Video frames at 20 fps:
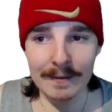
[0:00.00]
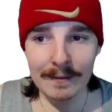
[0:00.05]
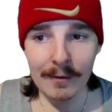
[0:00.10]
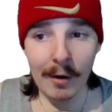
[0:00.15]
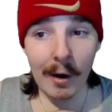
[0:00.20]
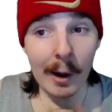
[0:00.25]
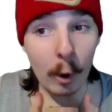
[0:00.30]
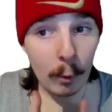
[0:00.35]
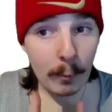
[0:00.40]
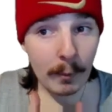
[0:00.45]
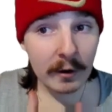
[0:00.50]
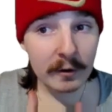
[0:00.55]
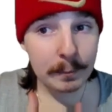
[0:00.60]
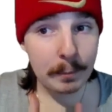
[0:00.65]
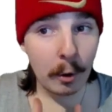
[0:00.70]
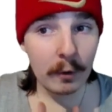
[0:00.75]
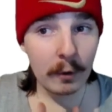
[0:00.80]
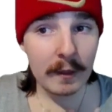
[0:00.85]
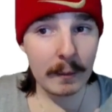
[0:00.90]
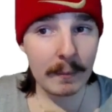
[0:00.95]
I almost
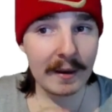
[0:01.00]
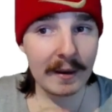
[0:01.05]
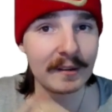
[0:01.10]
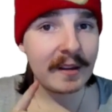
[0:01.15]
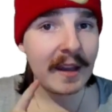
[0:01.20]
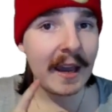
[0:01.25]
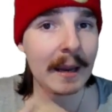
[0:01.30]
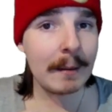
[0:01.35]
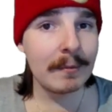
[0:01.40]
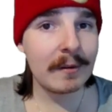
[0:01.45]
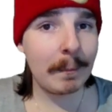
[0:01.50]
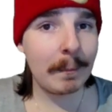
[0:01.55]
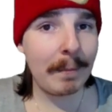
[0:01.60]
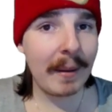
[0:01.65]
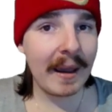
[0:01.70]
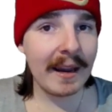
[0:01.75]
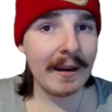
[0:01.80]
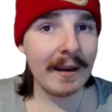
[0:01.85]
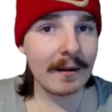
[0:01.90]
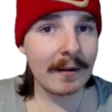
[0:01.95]
put them in team to
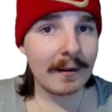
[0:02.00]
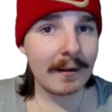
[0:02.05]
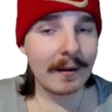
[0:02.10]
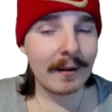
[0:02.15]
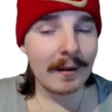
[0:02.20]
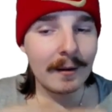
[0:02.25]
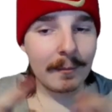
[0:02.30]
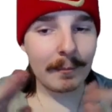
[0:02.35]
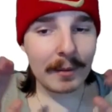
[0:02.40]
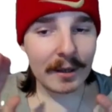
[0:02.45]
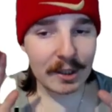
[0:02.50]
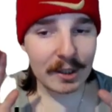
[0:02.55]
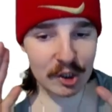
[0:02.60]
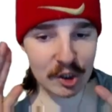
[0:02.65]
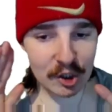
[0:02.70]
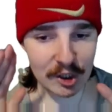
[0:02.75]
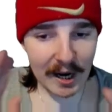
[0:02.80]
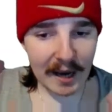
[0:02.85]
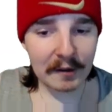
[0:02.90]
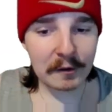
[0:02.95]
beat, but
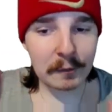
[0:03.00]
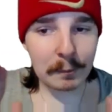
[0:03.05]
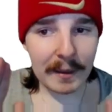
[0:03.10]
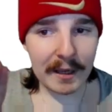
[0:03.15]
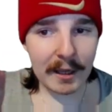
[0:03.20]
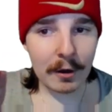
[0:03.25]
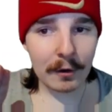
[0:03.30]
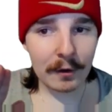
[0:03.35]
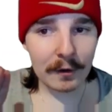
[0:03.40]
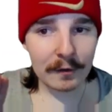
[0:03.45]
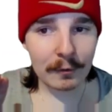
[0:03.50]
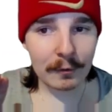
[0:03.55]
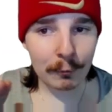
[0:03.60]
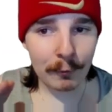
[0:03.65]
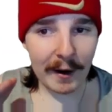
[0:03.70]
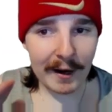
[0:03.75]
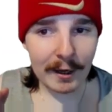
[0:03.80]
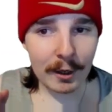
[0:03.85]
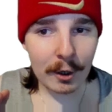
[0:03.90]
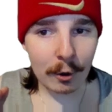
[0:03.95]
just because
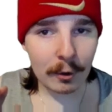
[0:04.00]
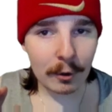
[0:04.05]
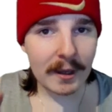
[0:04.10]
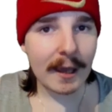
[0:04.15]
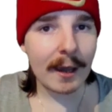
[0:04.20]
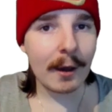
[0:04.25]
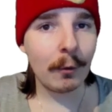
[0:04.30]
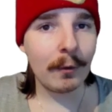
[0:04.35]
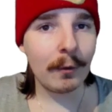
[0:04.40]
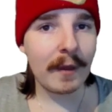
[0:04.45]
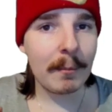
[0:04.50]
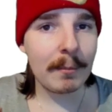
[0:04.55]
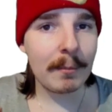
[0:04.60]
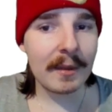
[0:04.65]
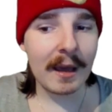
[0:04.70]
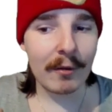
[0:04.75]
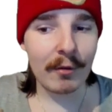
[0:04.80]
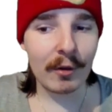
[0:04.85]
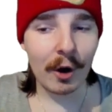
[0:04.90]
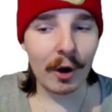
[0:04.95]
Rinku killed them
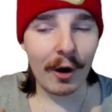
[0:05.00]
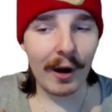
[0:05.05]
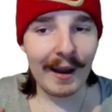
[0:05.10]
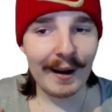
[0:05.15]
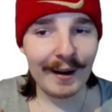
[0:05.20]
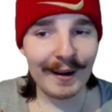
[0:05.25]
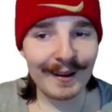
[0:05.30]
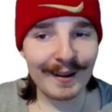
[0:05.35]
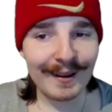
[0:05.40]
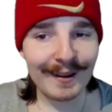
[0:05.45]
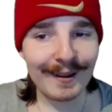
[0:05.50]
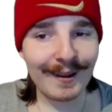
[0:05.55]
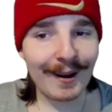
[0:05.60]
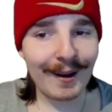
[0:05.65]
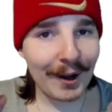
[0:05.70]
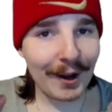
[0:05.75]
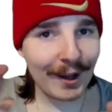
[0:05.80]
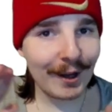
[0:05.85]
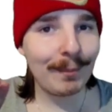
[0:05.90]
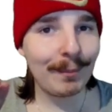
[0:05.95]
the other night,
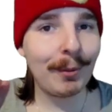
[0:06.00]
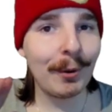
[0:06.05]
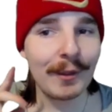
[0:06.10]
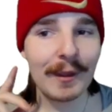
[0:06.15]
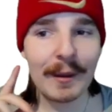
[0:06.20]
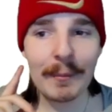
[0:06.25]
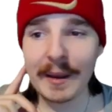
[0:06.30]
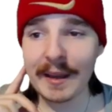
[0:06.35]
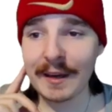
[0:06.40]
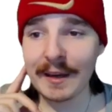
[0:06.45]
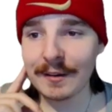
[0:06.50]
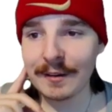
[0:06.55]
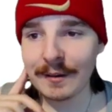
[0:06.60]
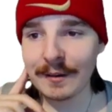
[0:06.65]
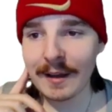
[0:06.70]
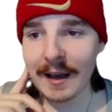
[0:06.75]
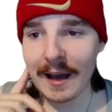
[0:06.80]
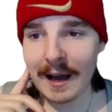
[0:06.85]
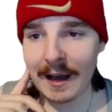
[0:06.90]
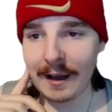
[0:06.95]
I'm going to put them in
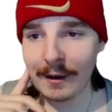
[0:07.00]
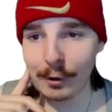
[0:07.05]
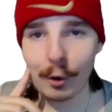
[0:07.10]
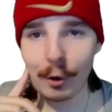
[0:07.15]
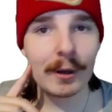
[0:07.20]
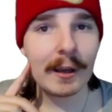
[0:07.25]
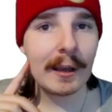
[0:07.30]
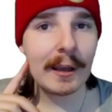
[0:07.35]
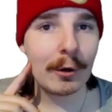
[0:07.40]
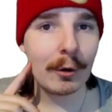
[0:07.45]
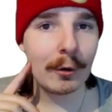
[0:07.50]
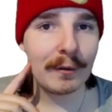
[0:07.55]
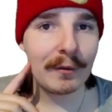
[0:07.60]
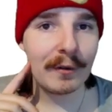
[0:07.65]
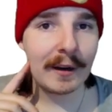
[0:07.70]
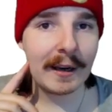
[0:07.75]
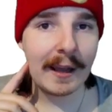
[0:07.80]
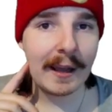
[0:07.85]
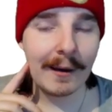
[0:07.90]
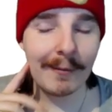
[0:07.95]
looking good
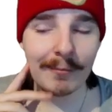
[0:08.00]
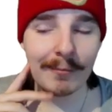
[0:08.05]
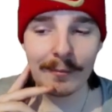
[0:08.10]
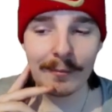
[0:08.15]
now.